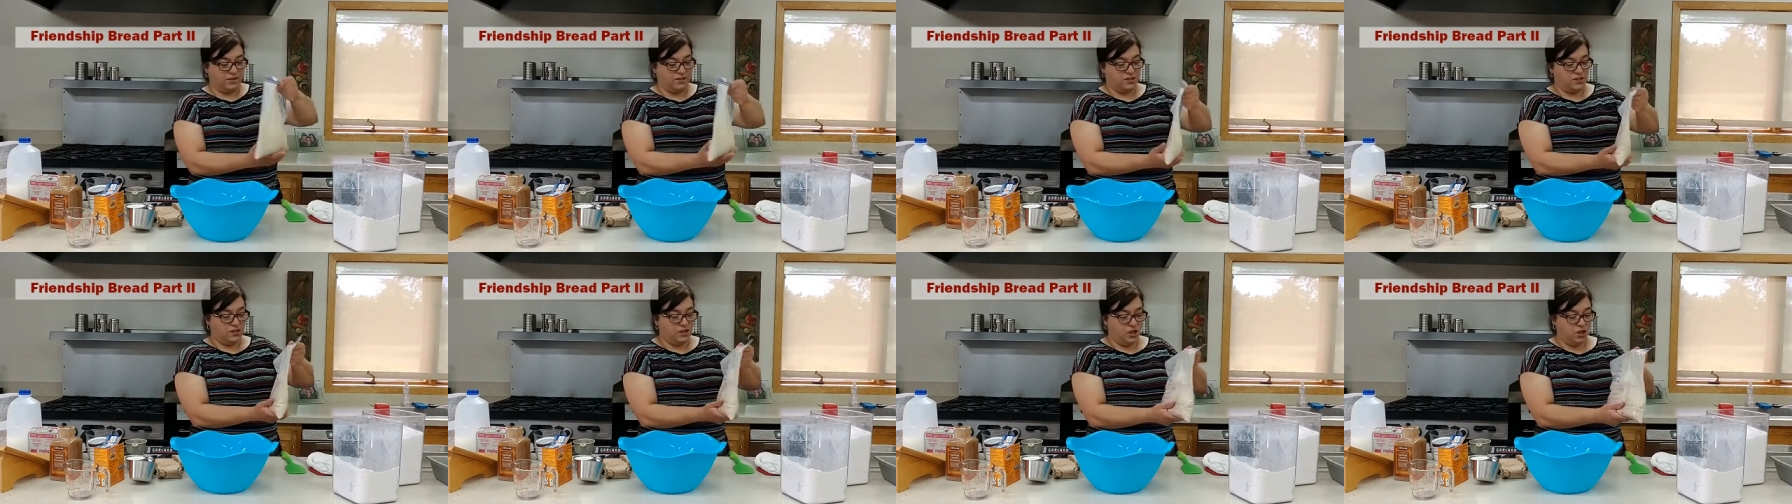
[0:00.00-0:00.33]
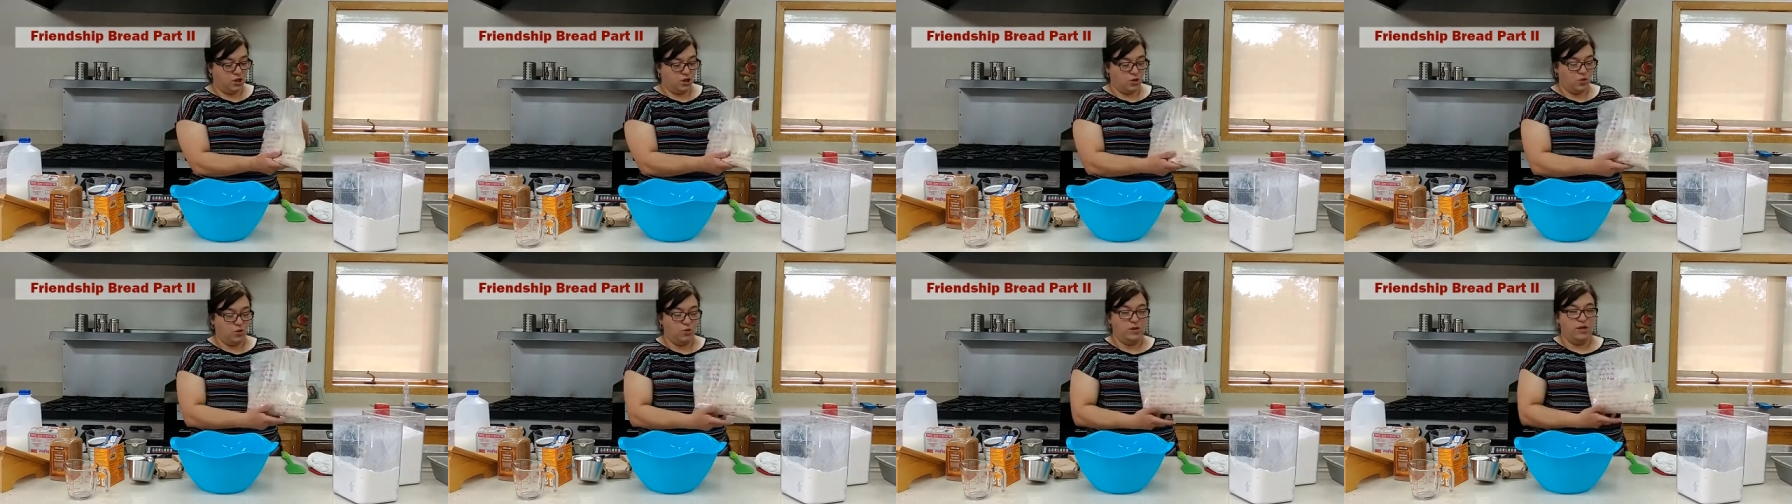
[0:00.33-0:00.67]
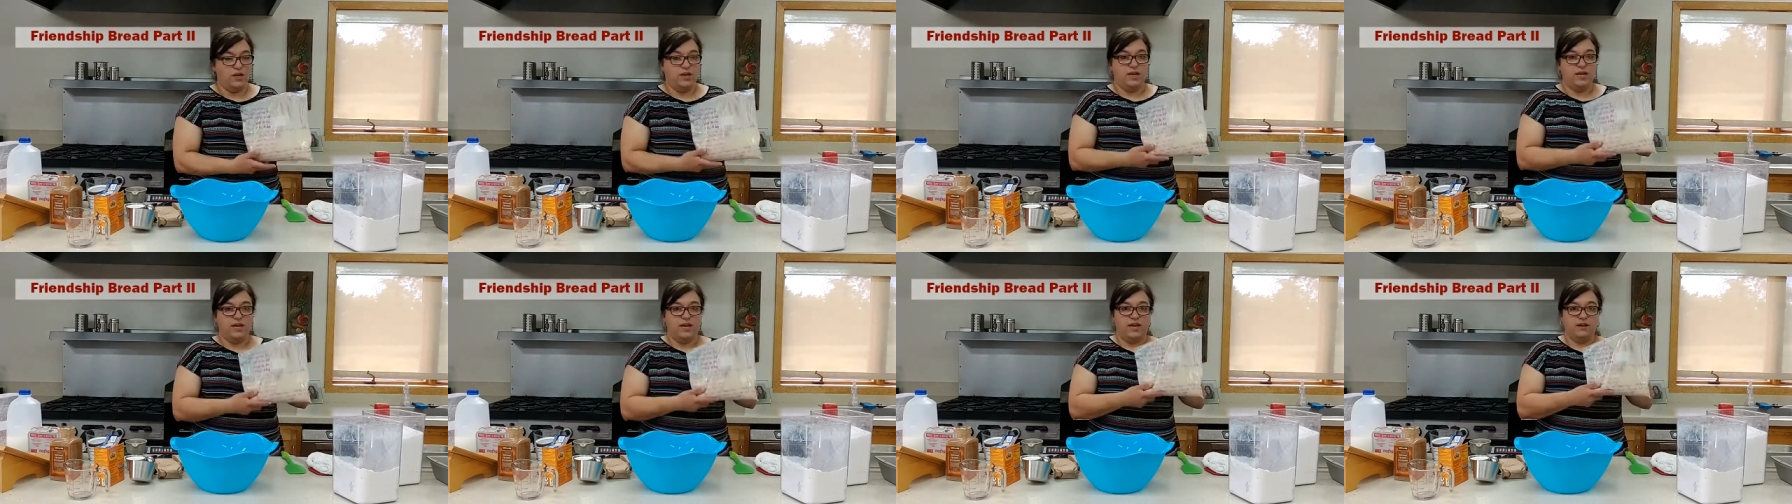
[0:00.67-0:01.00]
So
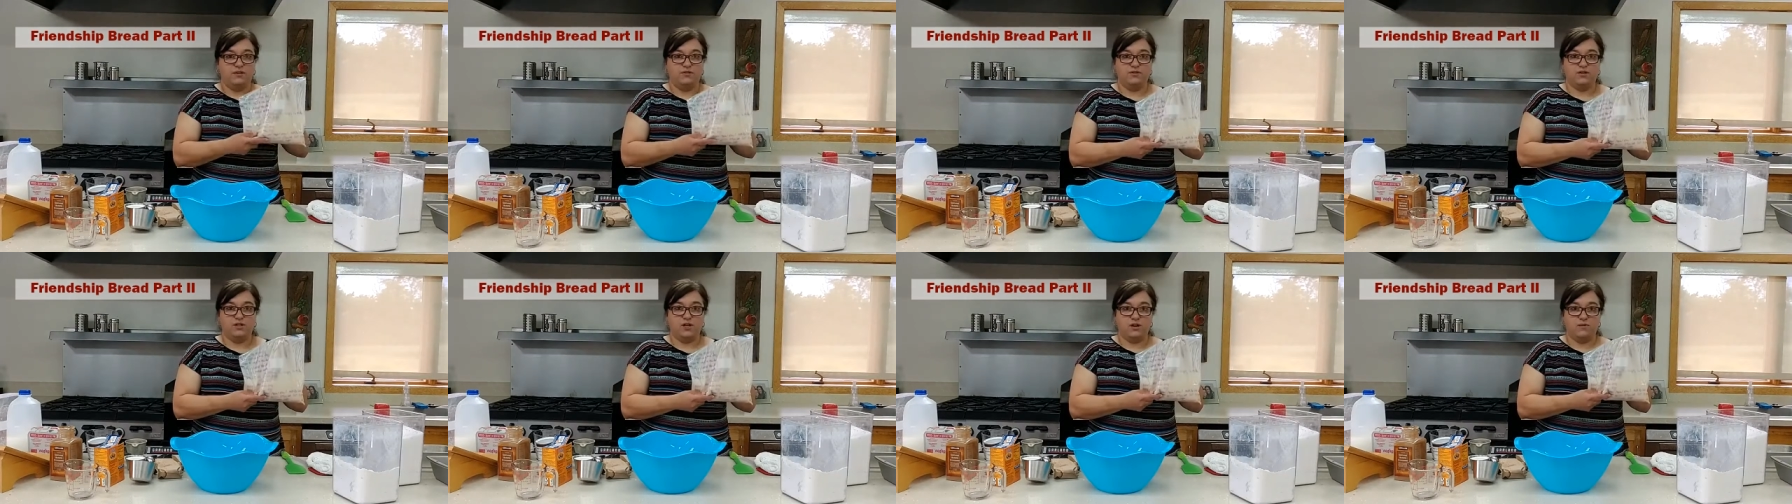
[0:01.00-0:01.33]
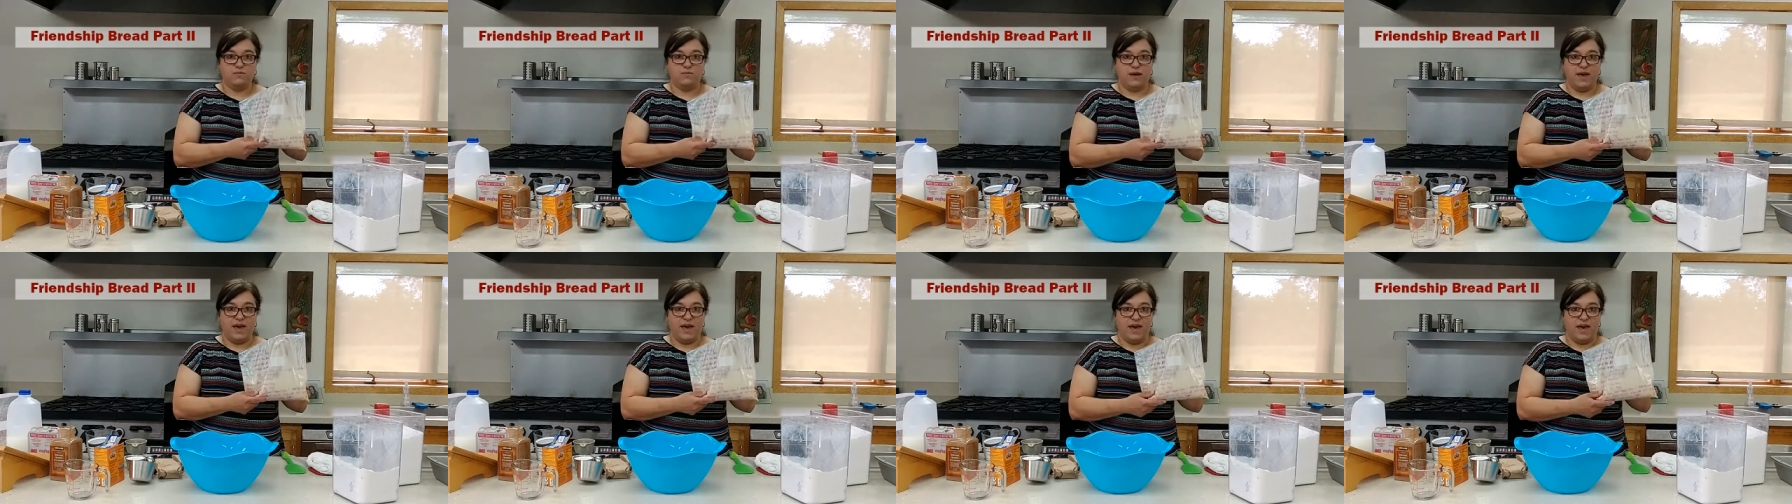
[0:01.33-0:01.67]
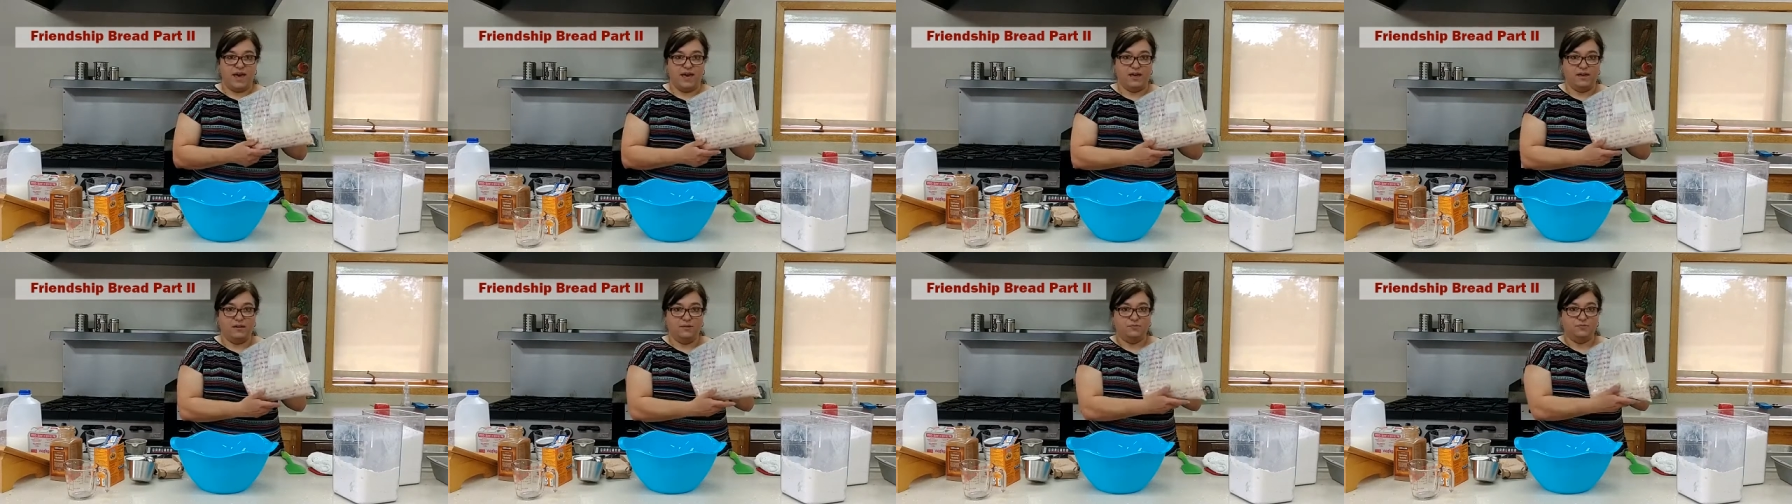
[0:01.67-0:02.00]
here's our
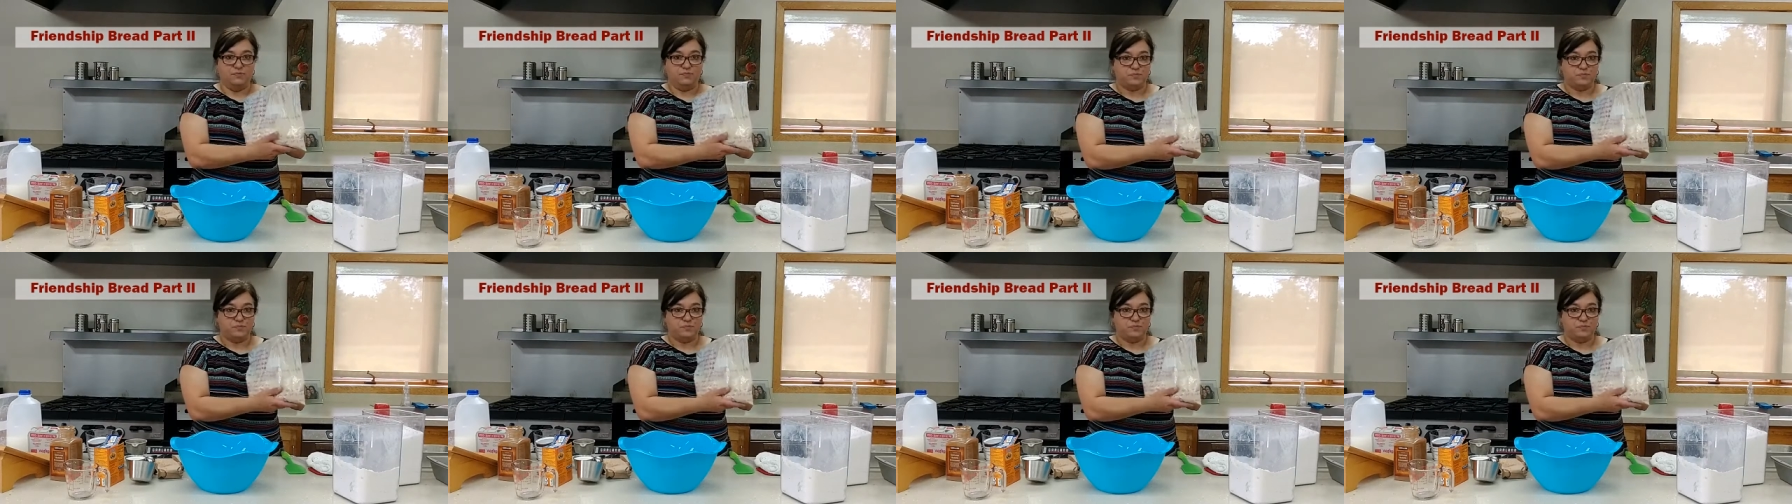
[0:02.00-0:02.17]
bag.